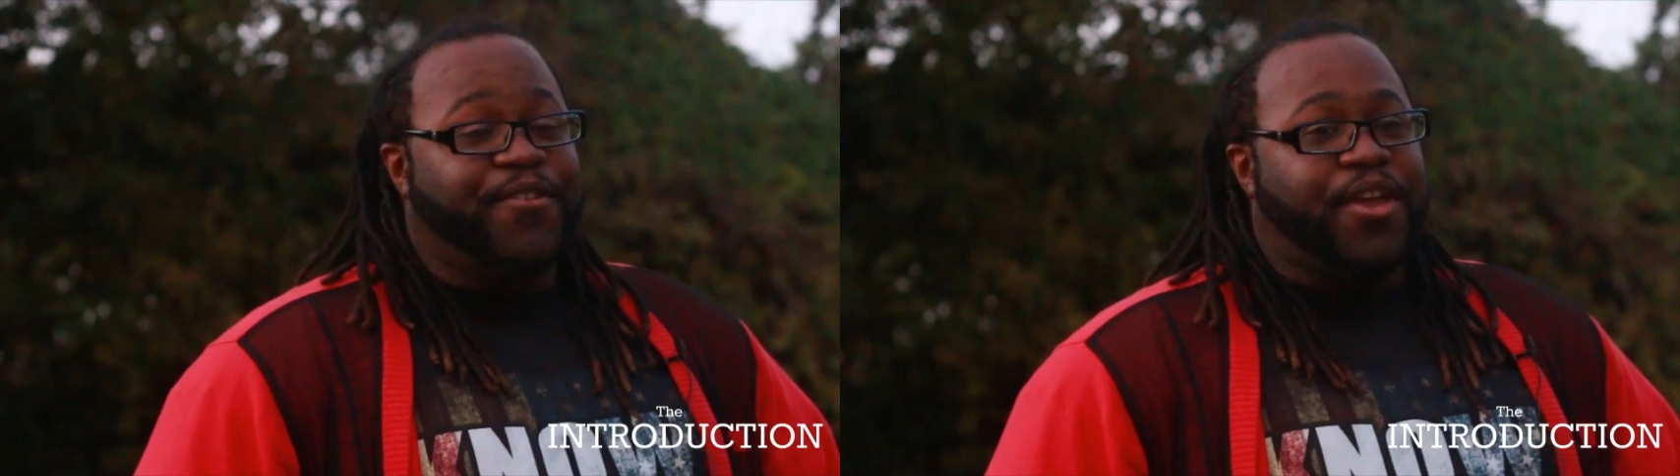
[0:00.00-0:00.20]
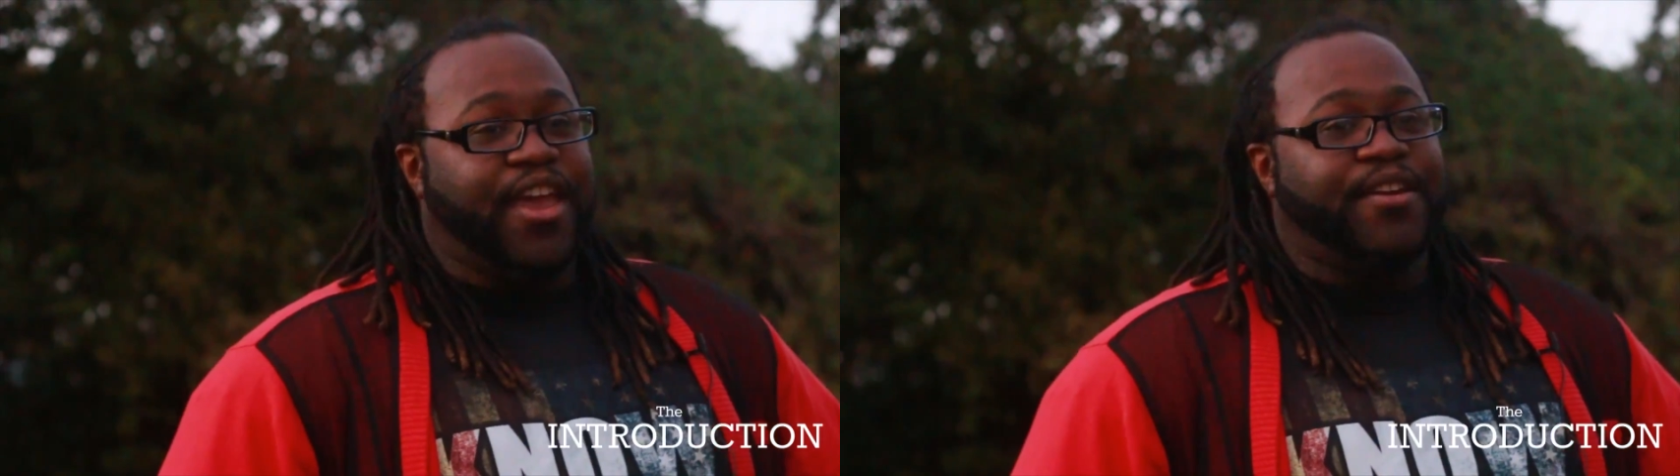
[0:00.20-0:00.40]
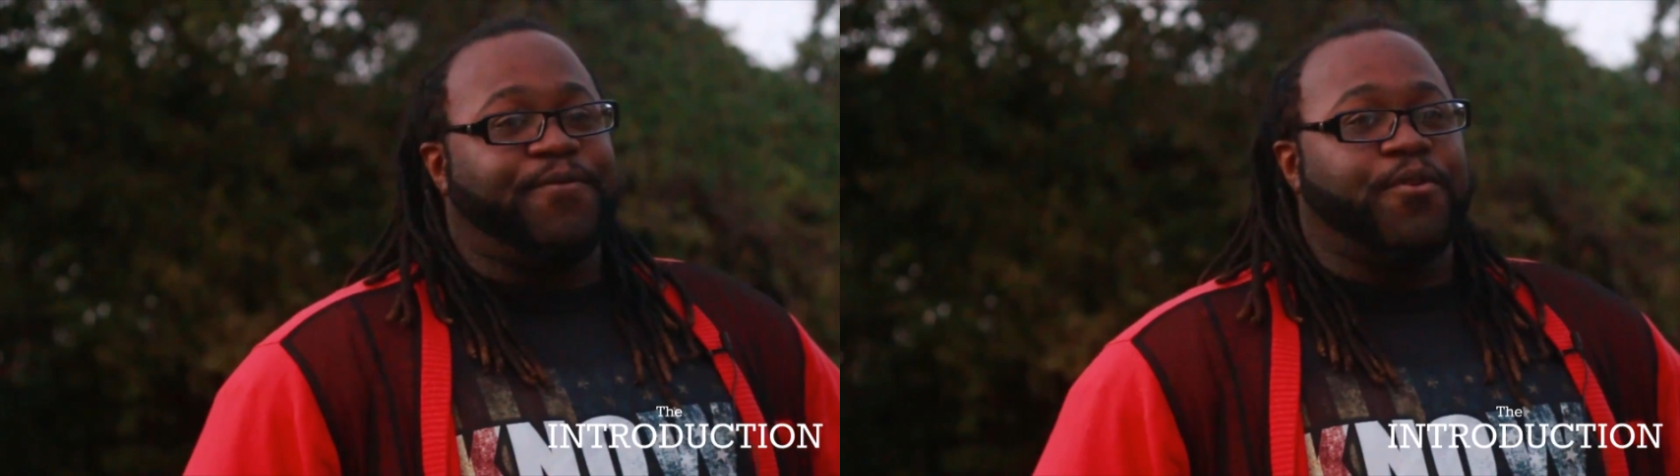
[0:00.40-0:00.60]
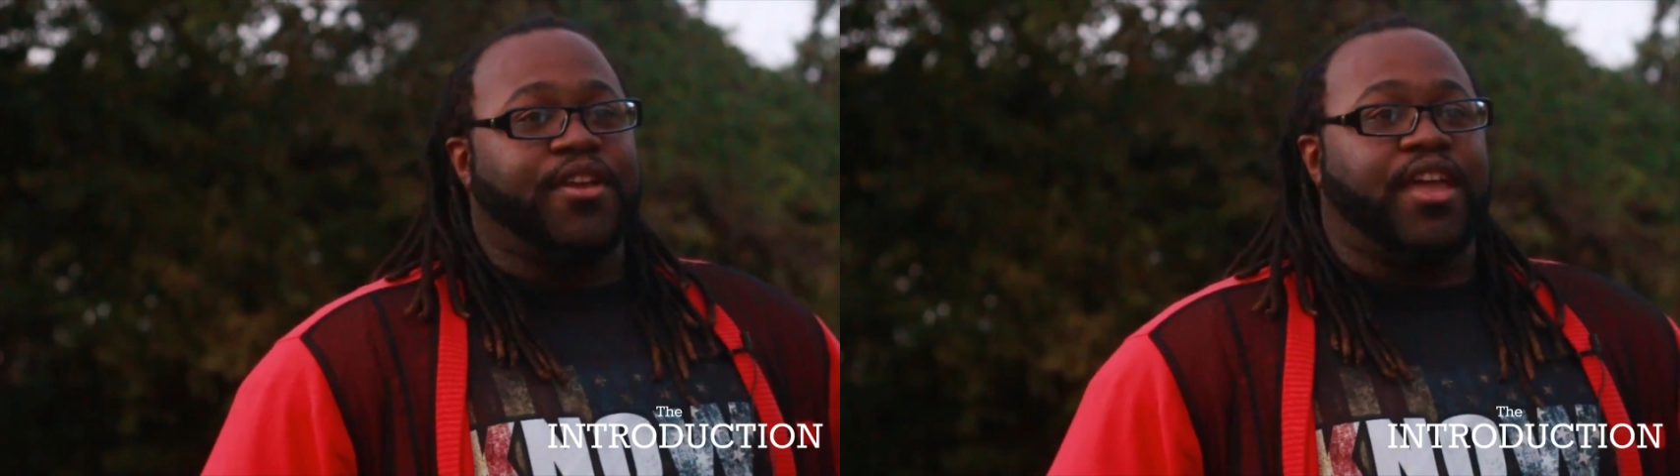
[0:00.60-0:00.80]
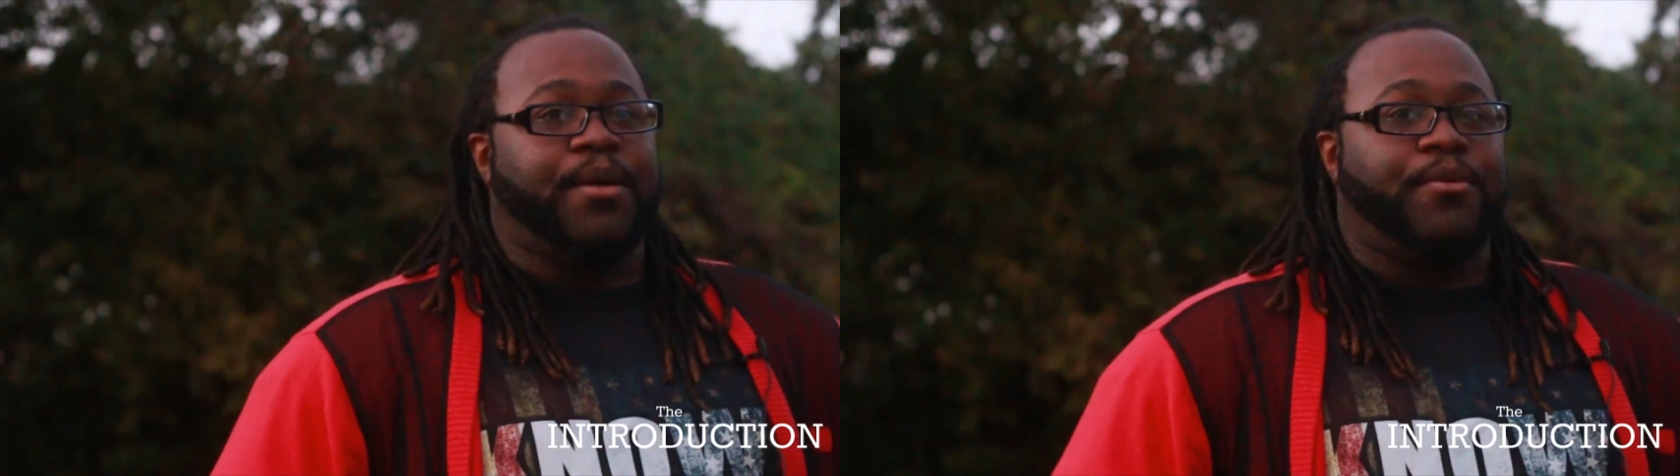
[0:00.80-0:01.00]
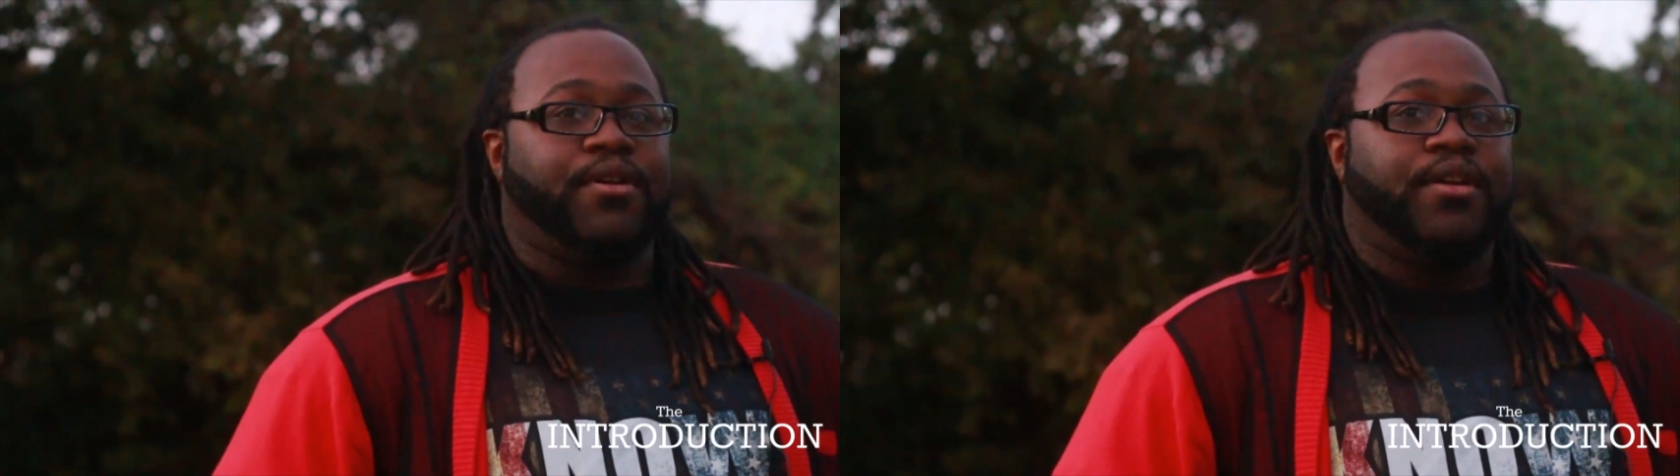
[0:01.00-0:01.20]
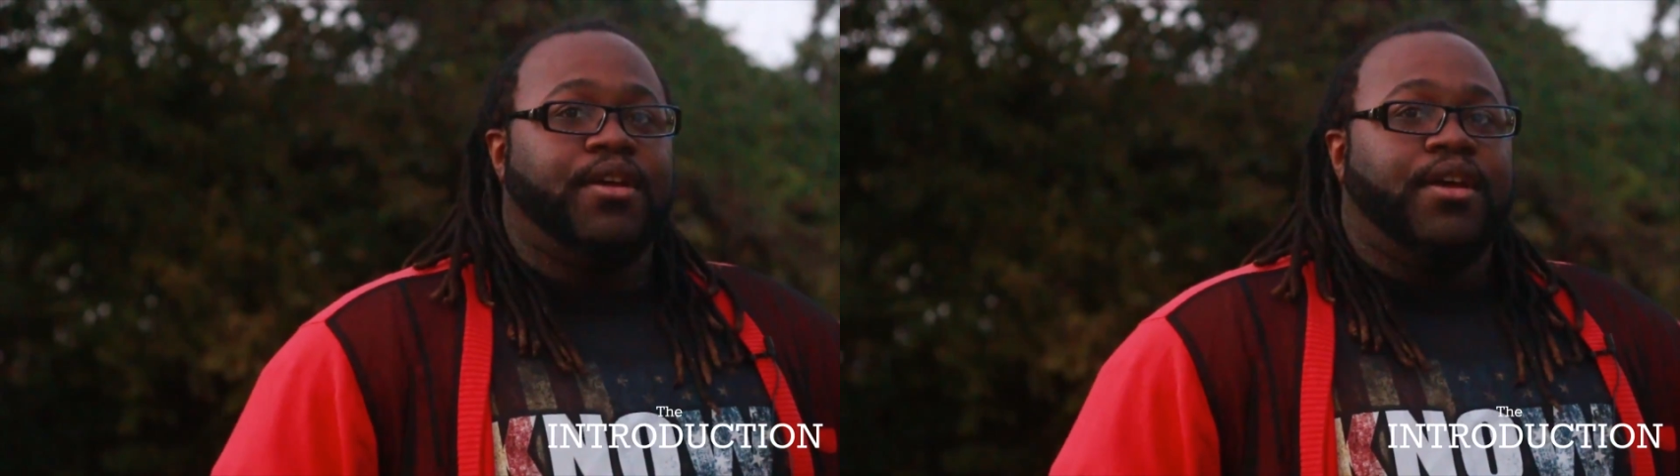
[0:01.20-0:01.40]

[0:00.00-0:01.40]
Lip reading: if you can't afford a camera,